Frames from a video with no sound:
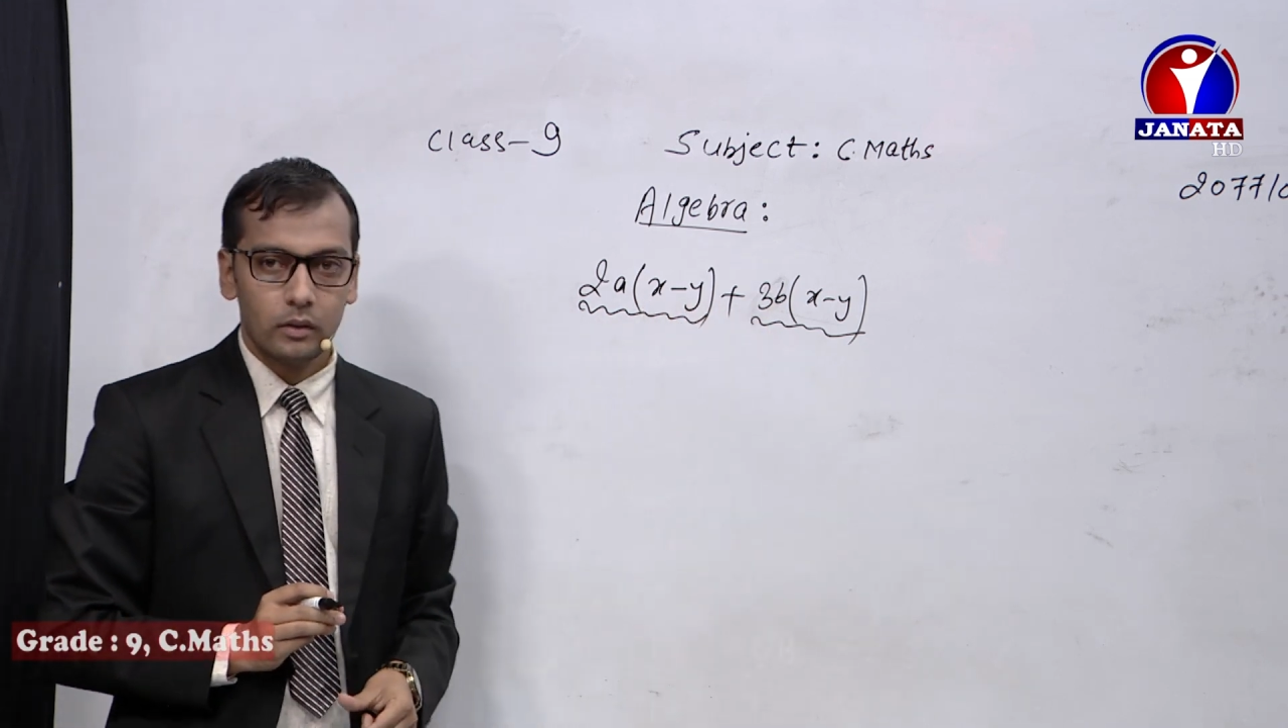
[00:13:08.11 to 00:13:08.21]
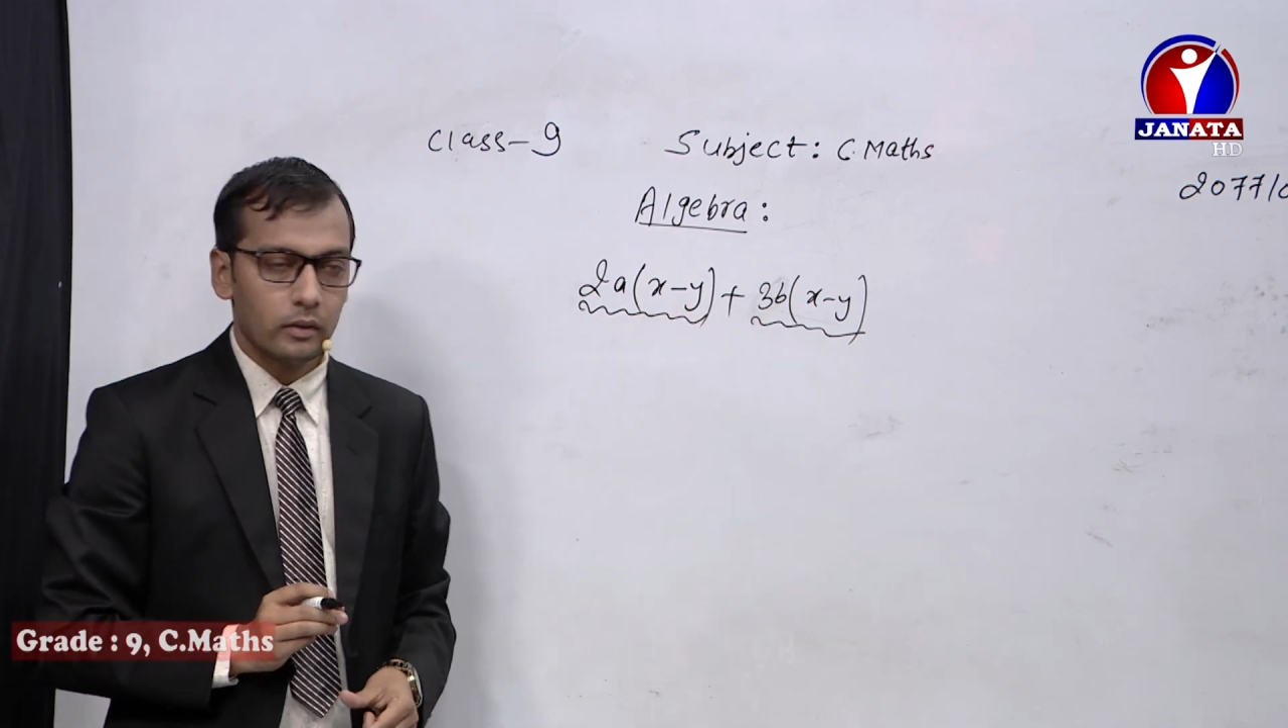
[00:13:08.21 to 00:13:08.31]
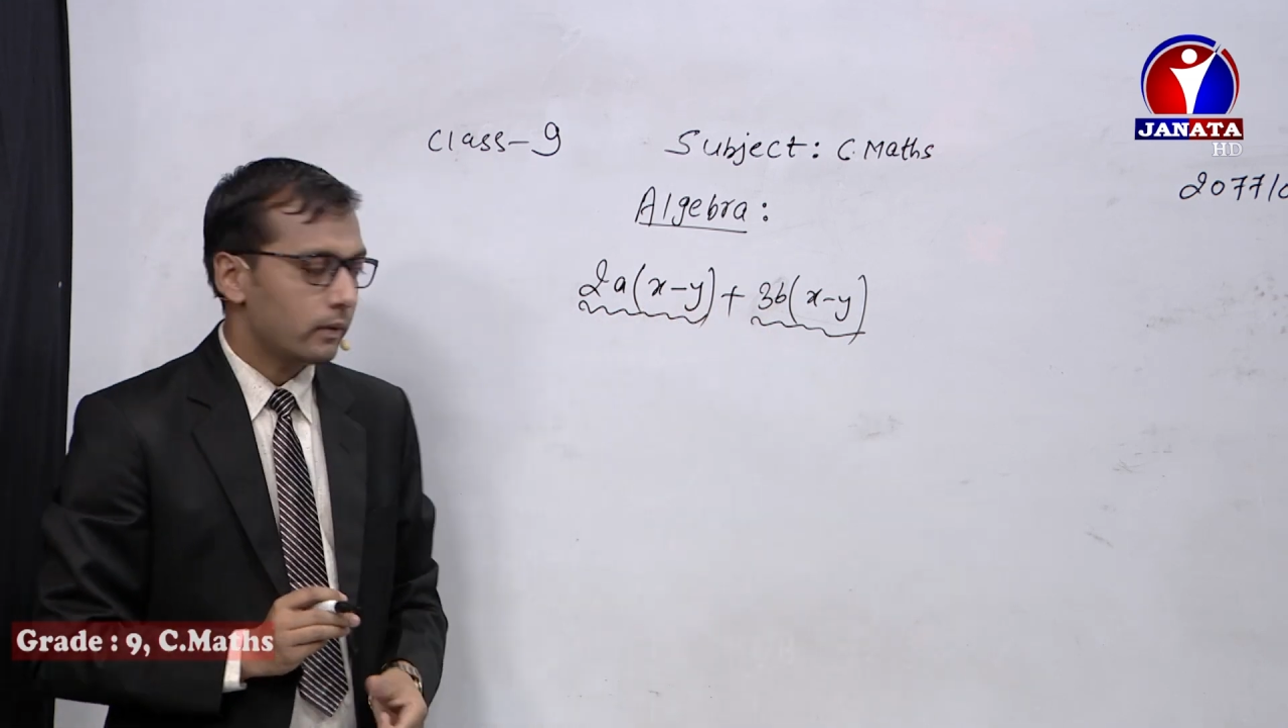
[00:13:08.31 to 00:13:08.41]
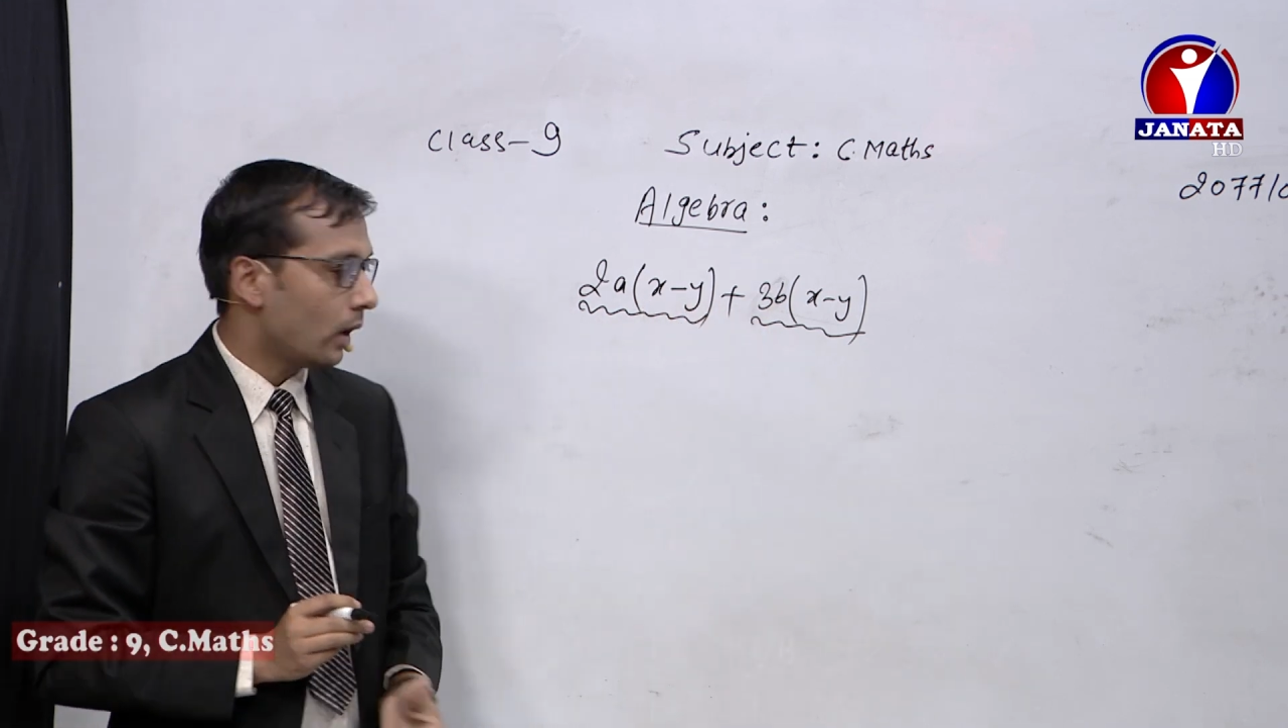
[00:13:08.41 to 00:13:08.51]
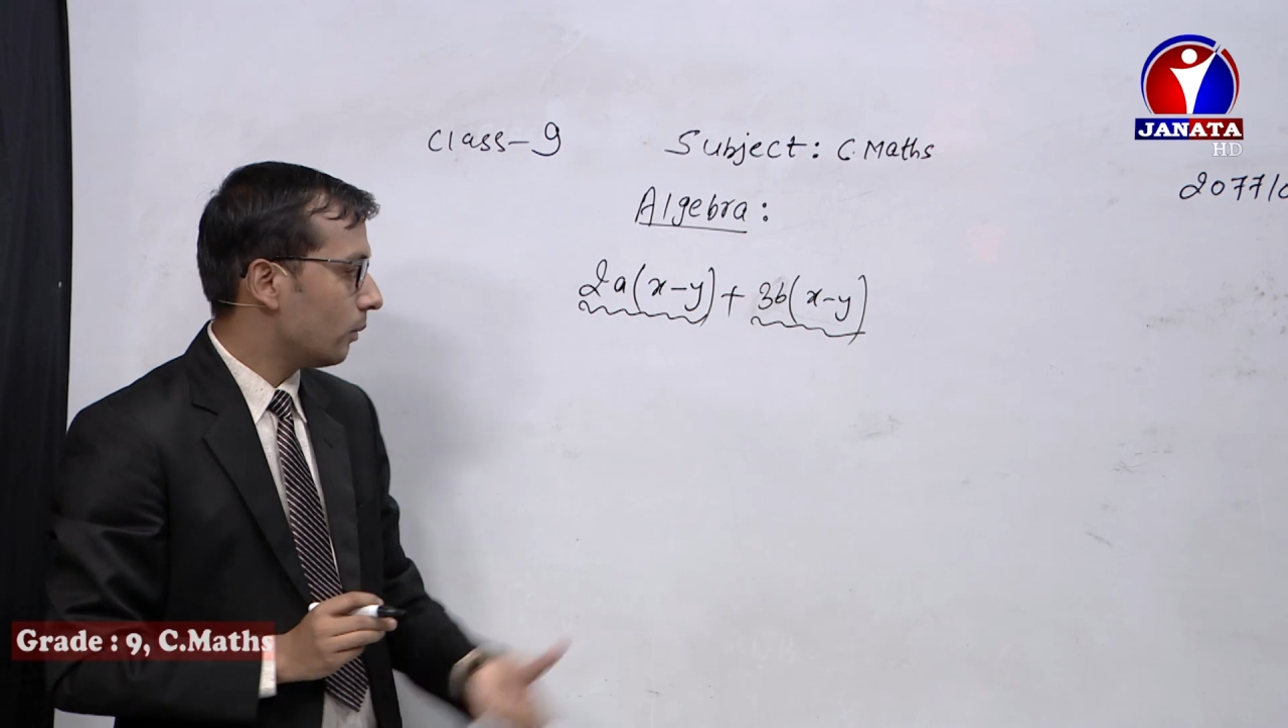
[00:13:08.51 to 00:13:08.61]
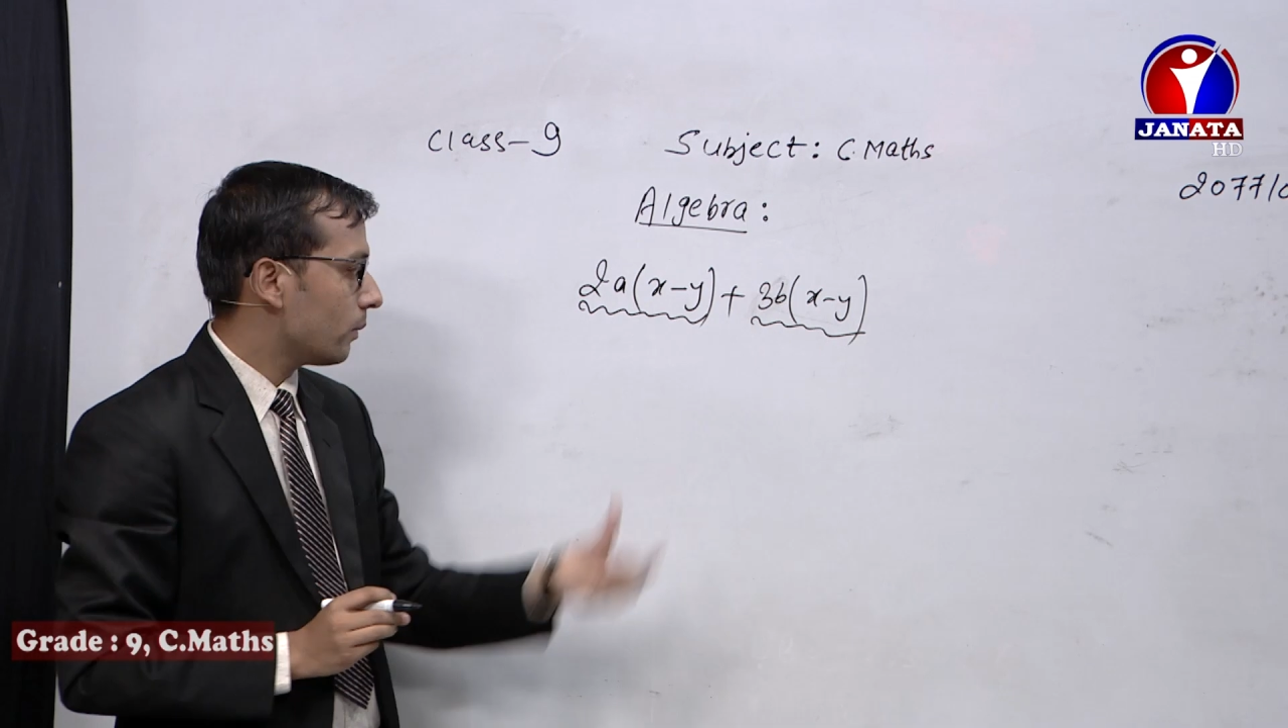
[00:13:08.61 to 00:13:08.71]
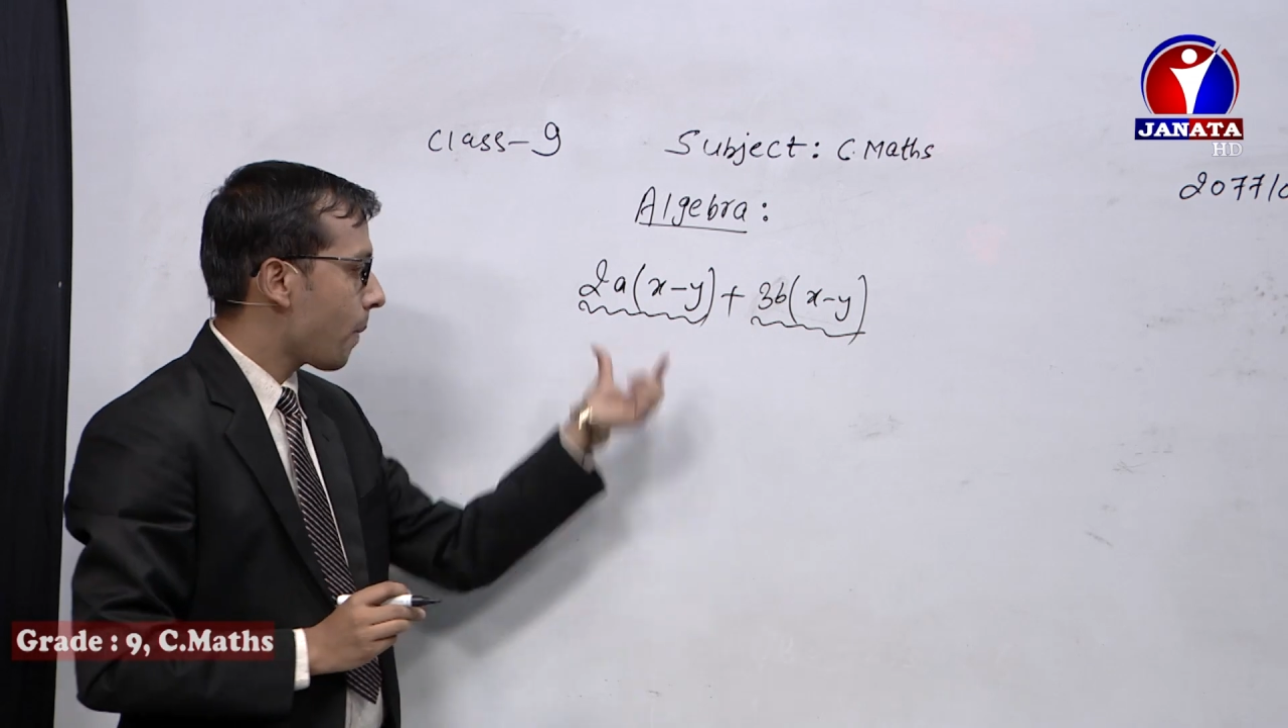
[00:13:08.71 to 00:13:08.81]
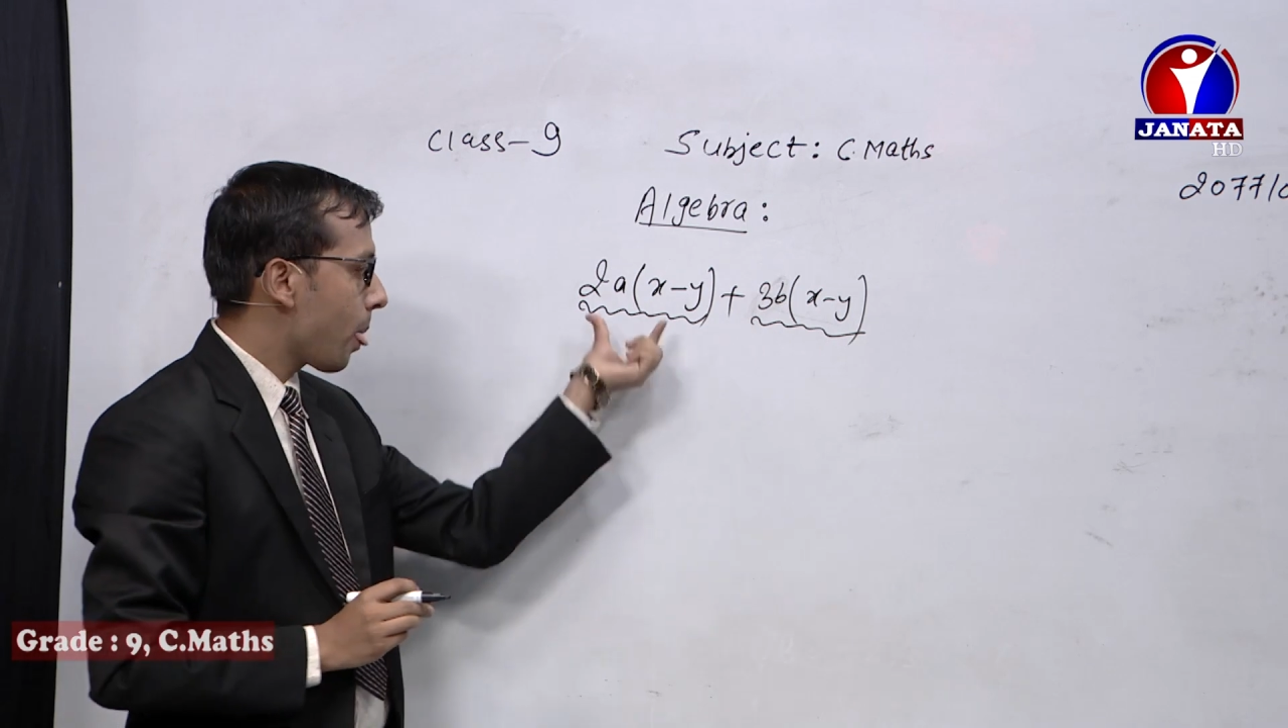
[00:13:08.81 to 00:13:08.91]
from